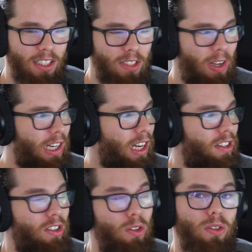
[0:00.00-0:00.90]
Let's find
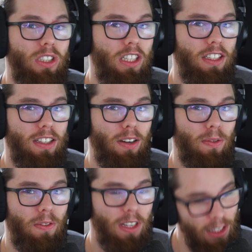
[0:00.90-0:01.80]
out who she
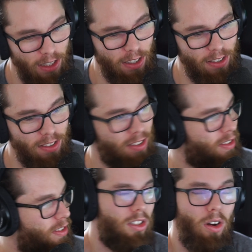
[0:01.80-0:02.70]
really
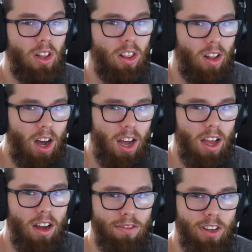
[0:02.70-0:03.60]
is. So a
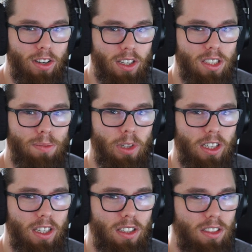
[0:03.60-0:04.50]
lot of her
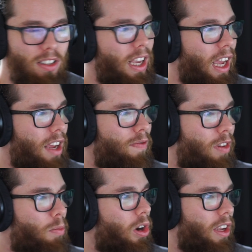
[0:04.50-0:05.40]
experience came
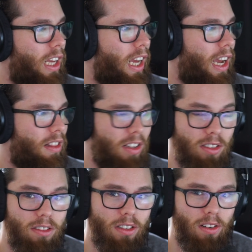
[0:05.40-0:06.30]
from working at
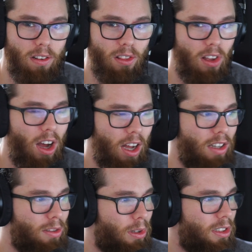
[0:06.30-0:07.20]
this Cirque
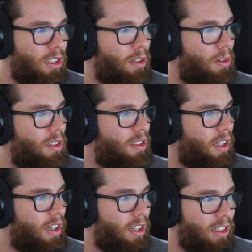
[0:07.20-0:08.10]
Lodge, where she was
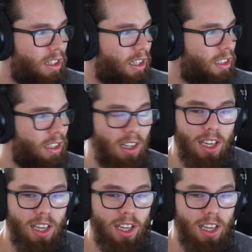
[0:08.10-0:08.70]
an addiction